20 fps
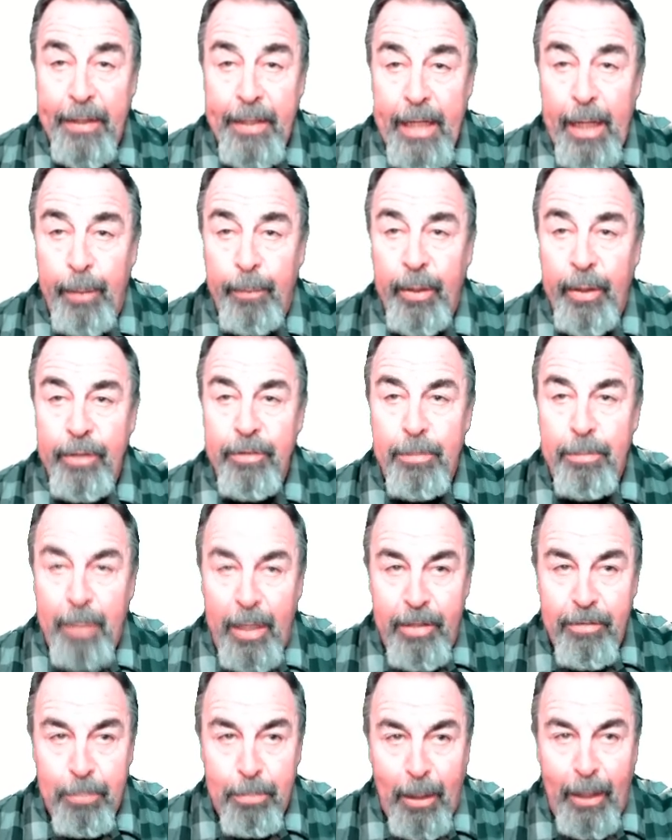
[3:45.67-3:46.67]
network to
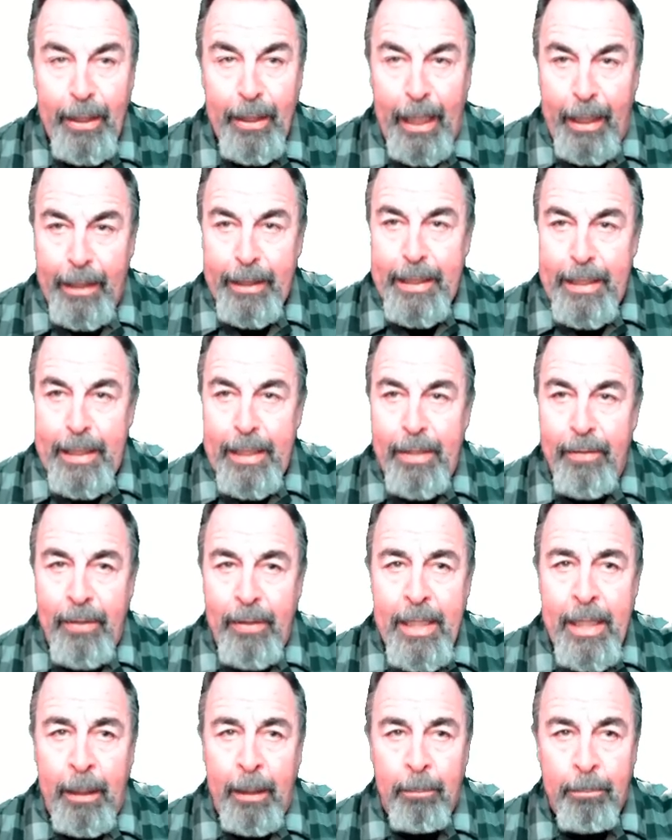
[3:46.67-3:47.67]
my smart LED
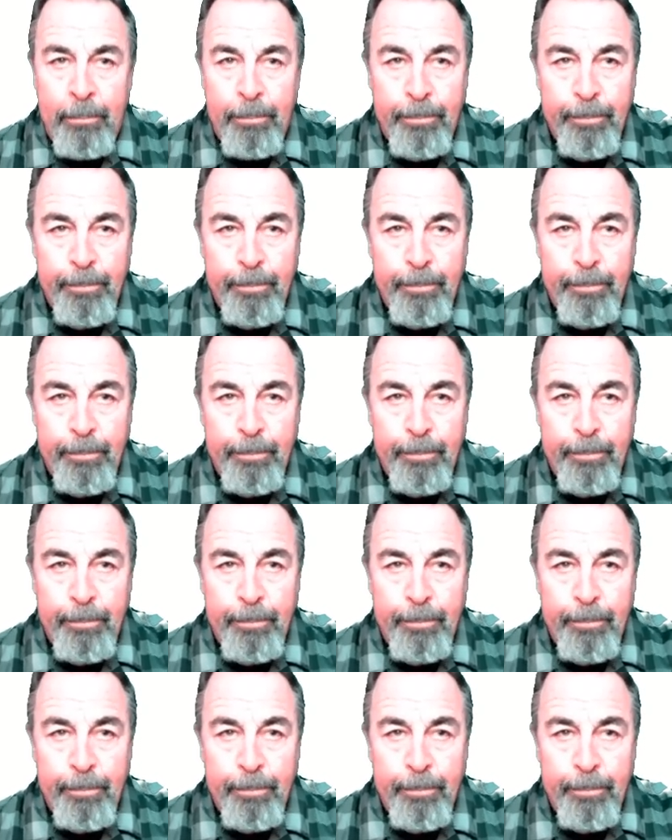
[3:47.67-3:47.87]
thing.